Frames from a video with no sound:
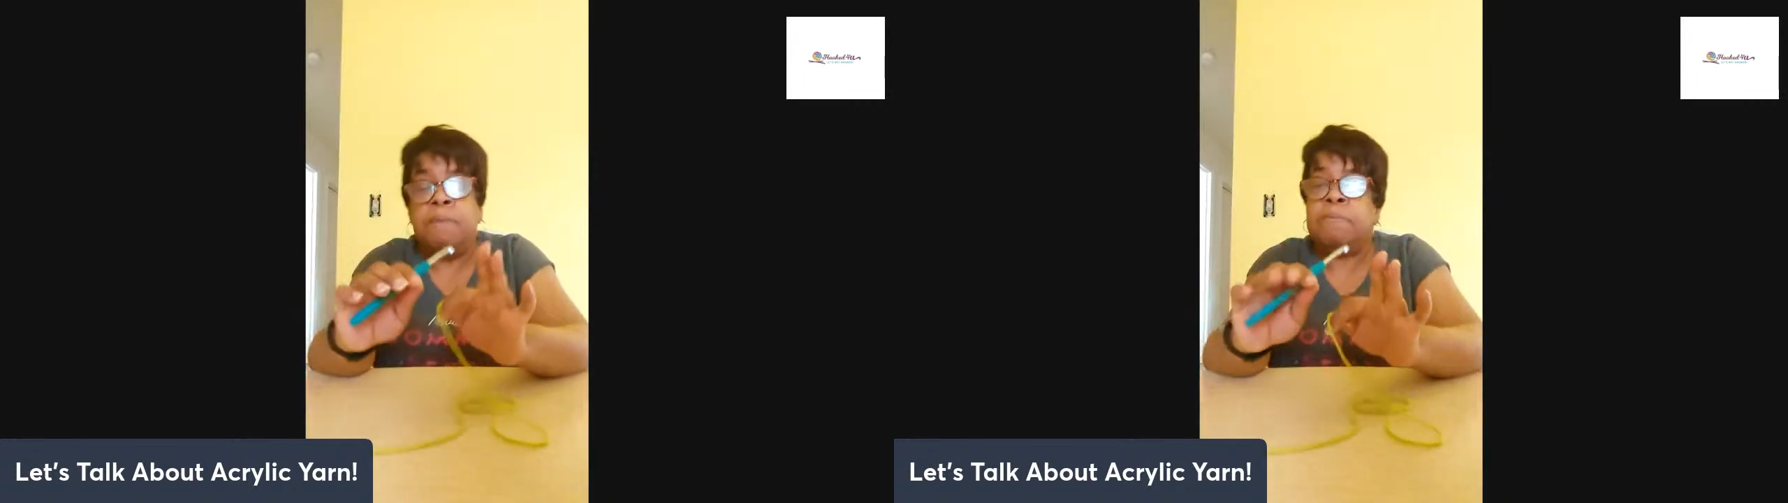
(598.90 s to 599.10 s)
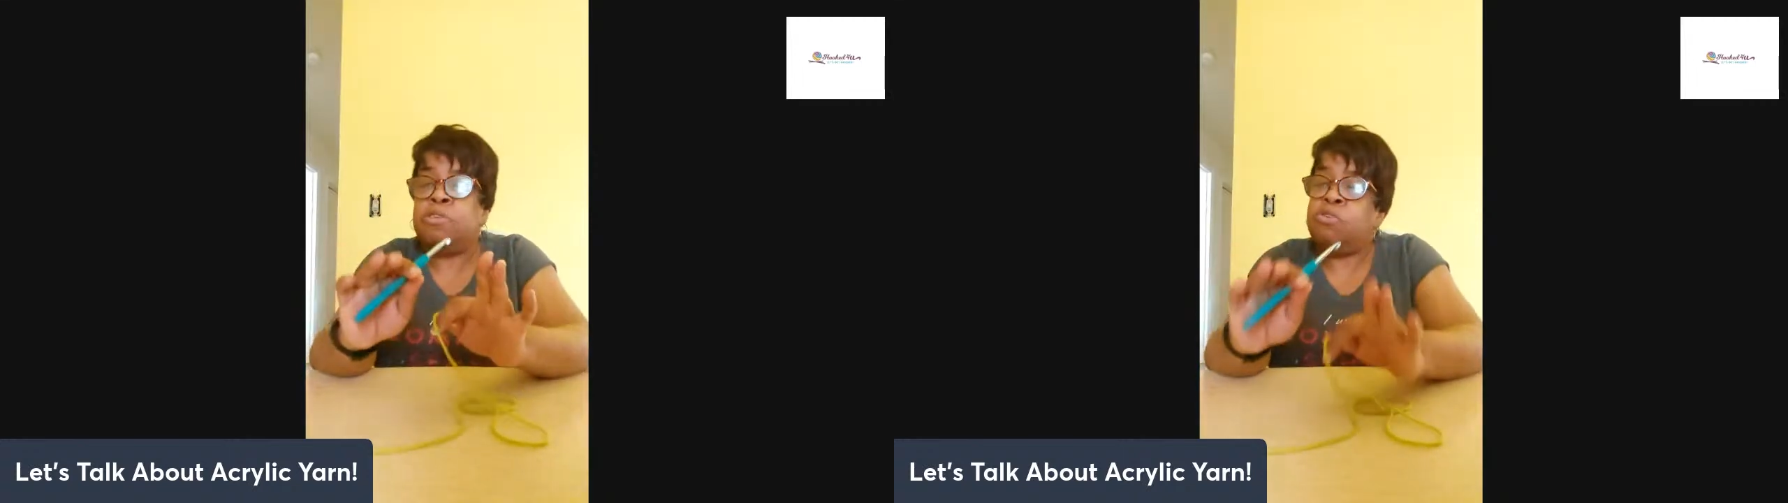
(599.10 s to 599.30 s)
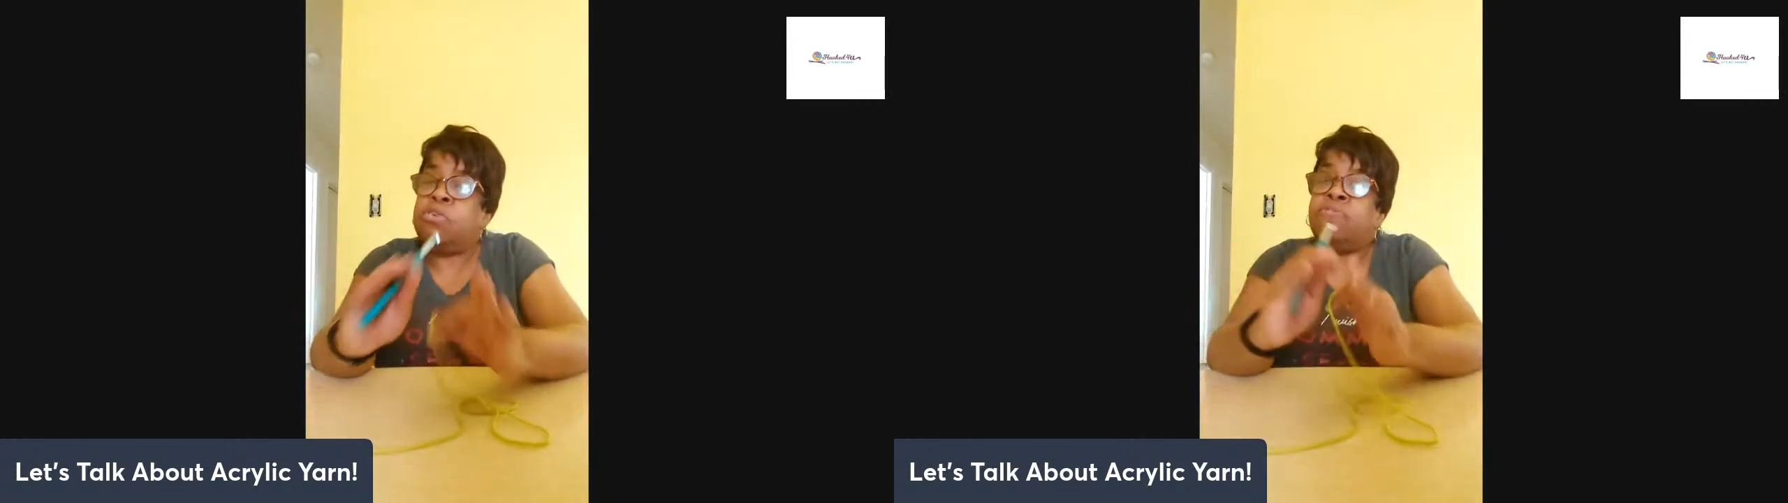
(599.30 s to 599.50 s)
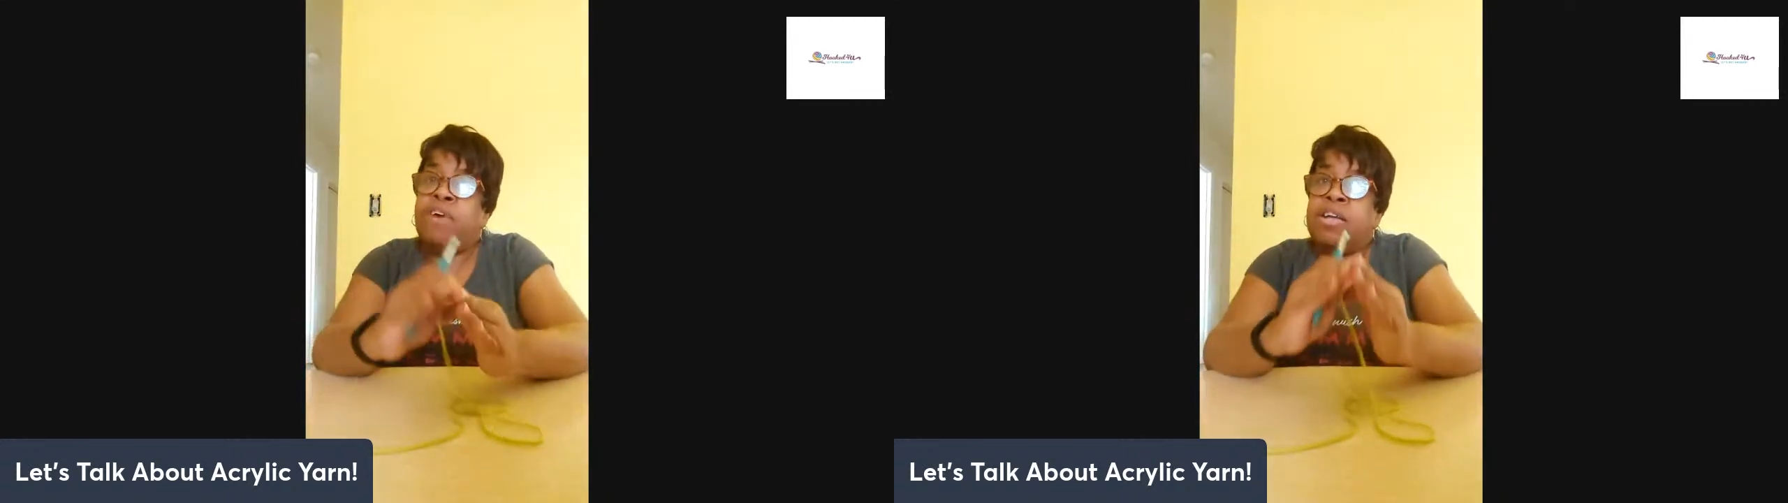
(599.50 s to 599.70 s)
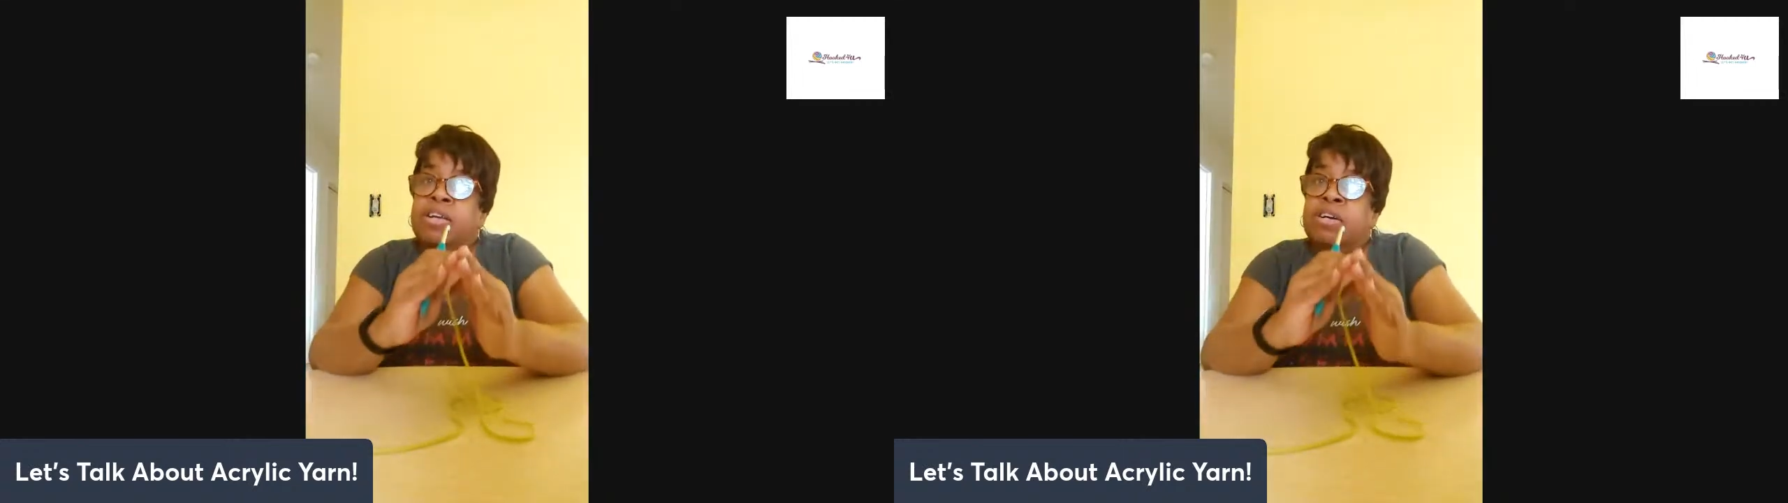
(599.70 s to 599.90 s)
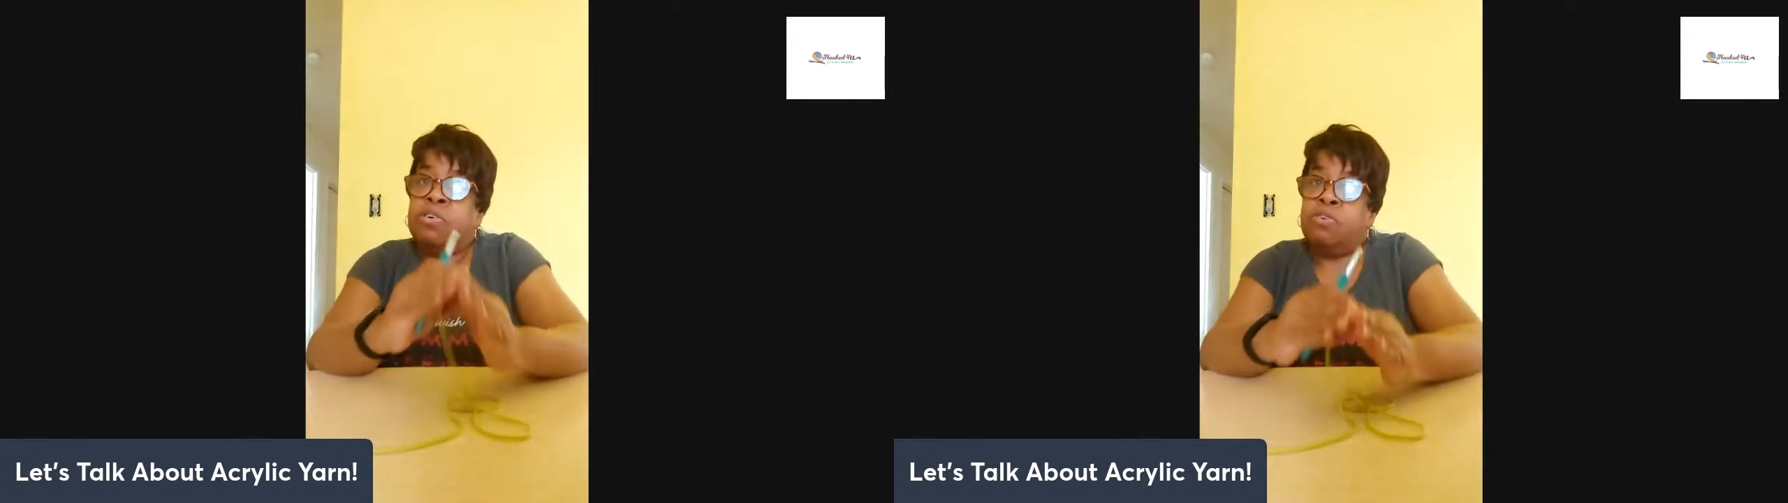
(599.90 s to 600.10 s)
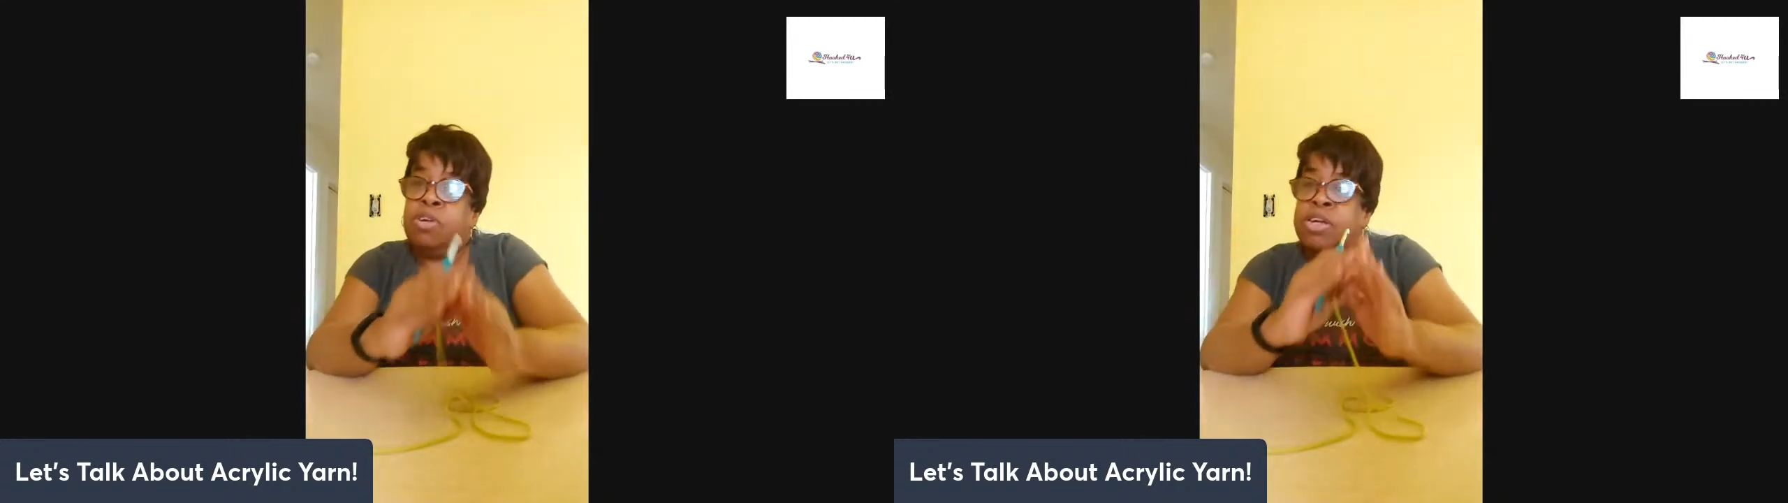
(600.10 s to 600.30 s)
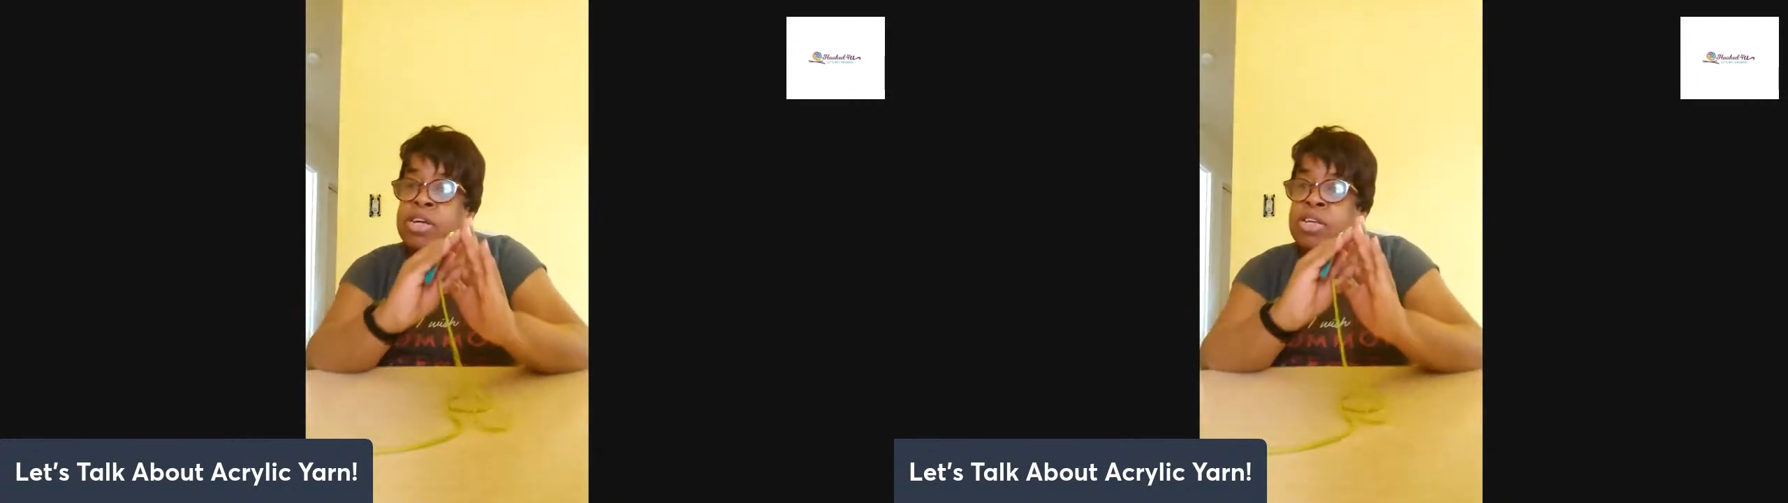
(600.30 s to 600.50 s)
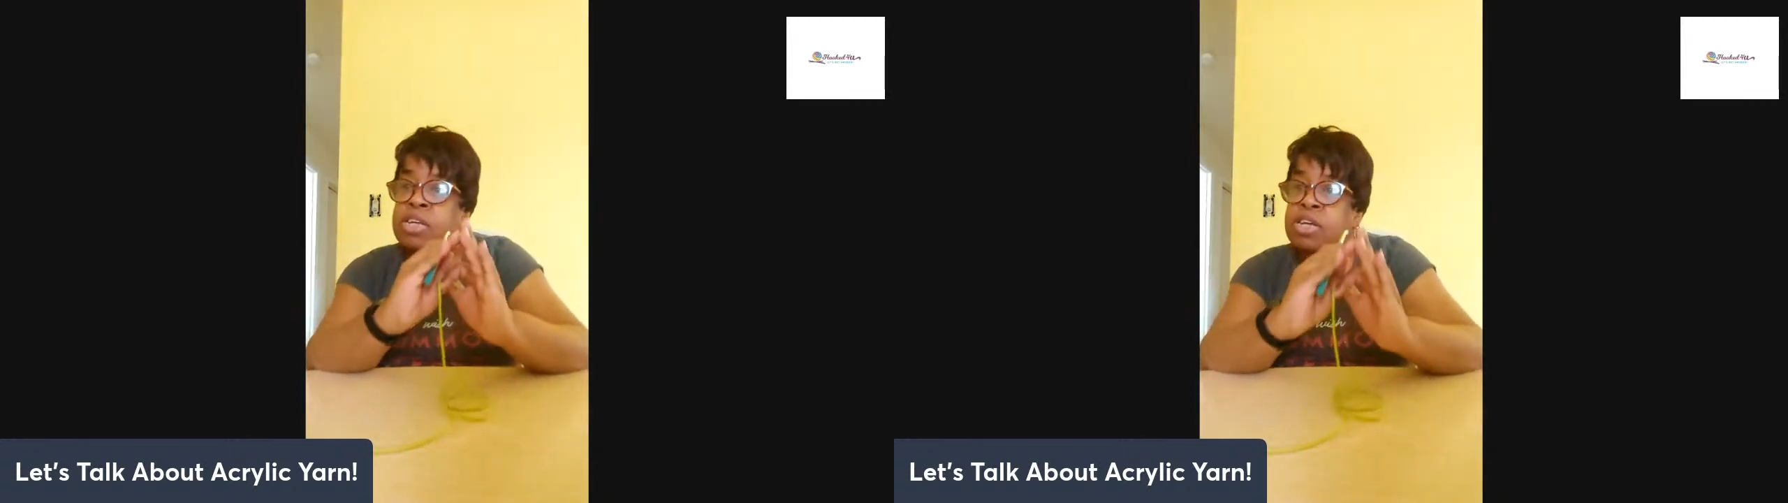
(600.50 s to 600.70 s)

but you can find acrylic in